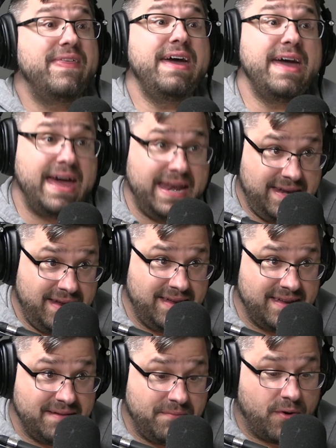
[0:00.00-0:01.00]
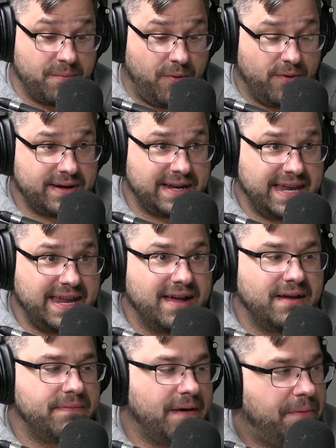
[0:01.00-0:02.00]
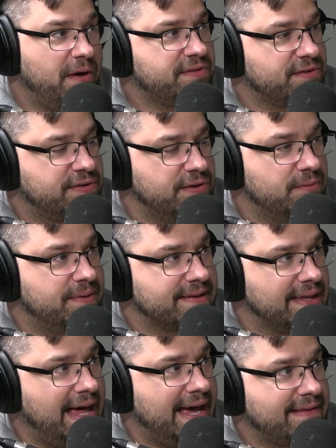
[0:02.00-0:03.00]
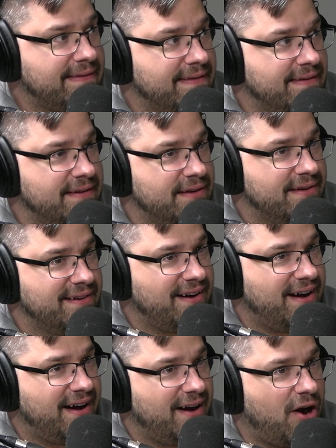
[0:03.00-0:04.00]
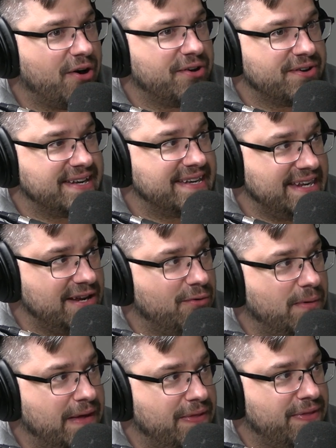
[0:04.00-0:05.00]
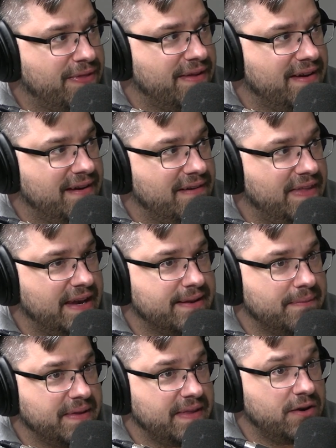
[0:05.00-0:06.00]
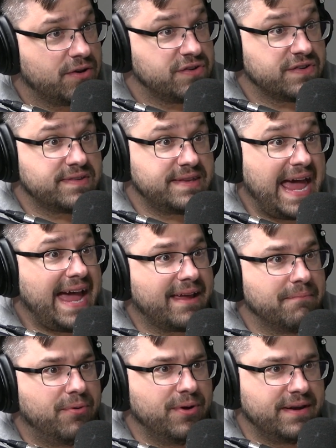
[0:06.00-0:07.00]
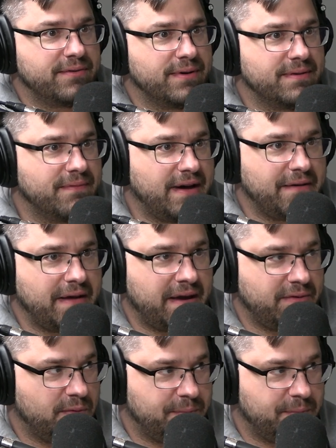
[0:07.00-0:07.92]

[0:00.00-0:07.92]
Right. Then, more importantly, a poster tube is a lot harder to deal with than something that you can just stack and put into onto a